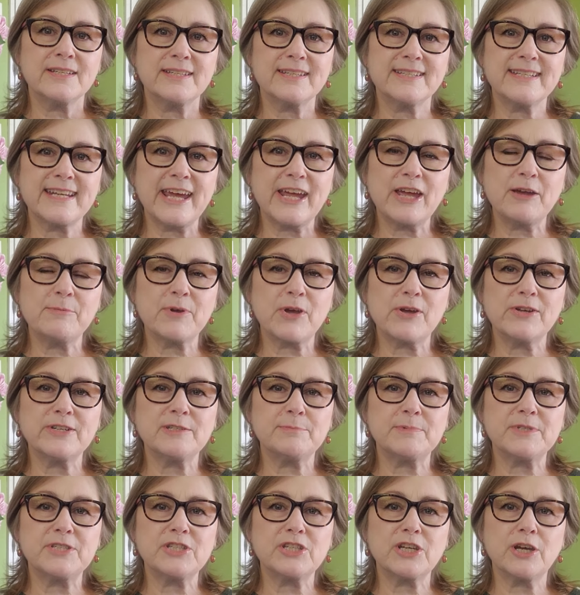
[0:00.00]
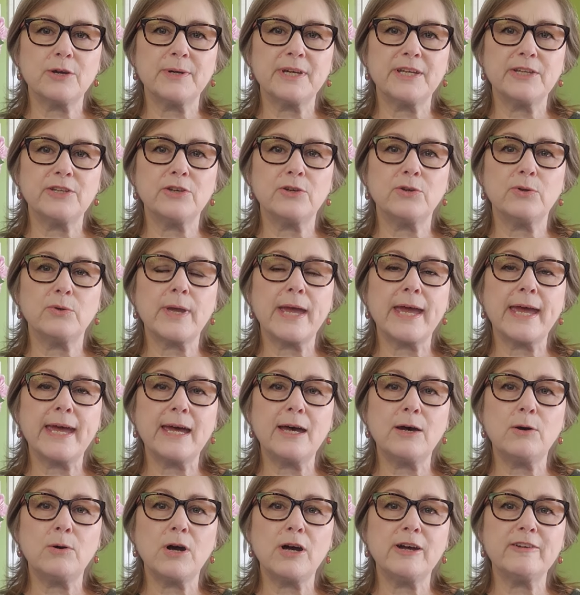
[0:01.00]
Today I'm going to be showing you
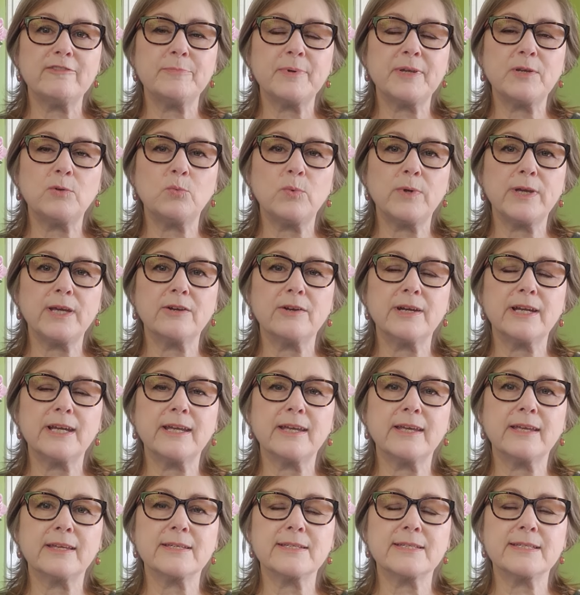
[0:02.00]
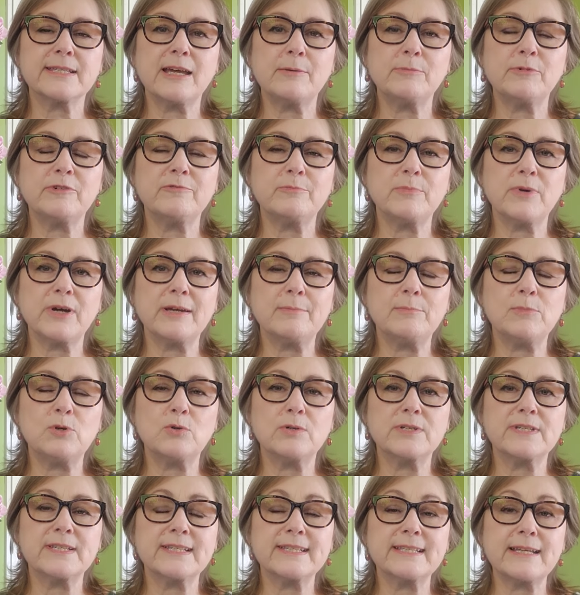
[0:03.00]
how I've been wearing some of my
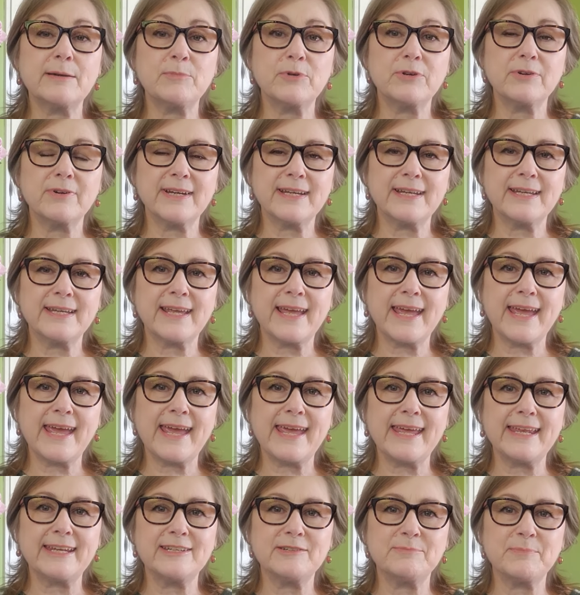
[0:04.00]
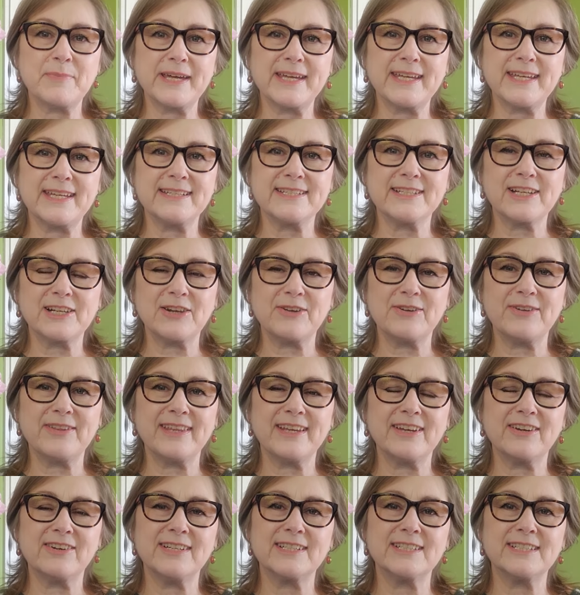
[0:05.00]
more summery handmade
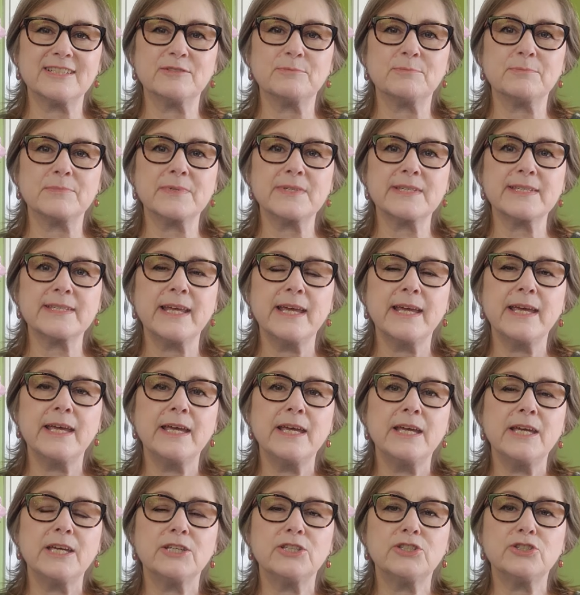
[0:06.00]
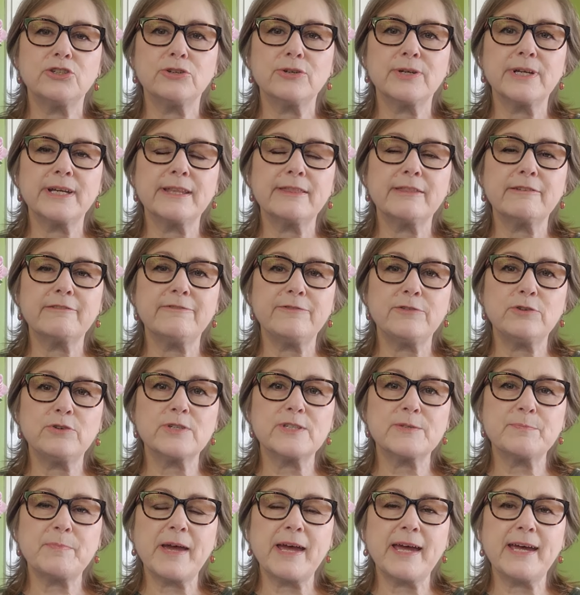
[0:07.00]
clothing items during the
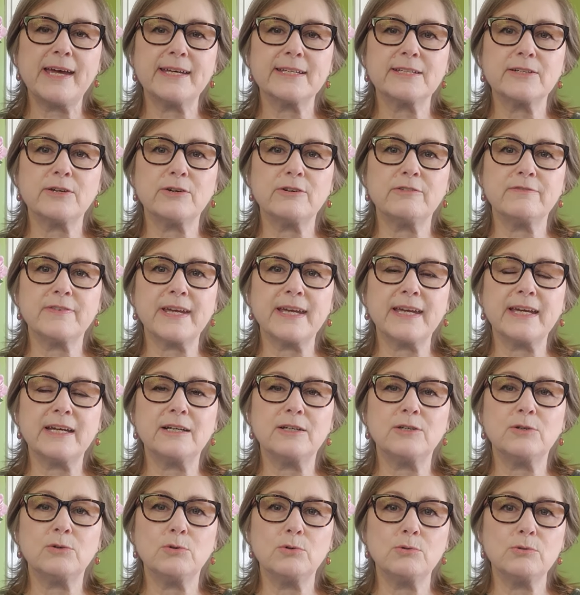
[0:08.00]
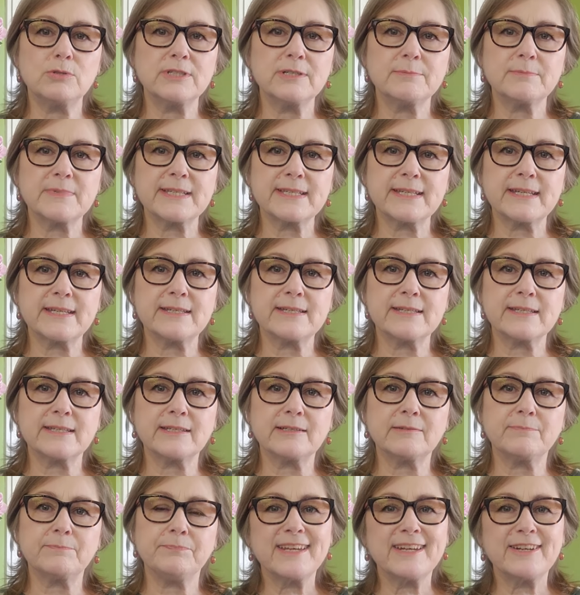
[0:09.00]
first part of our autumn season.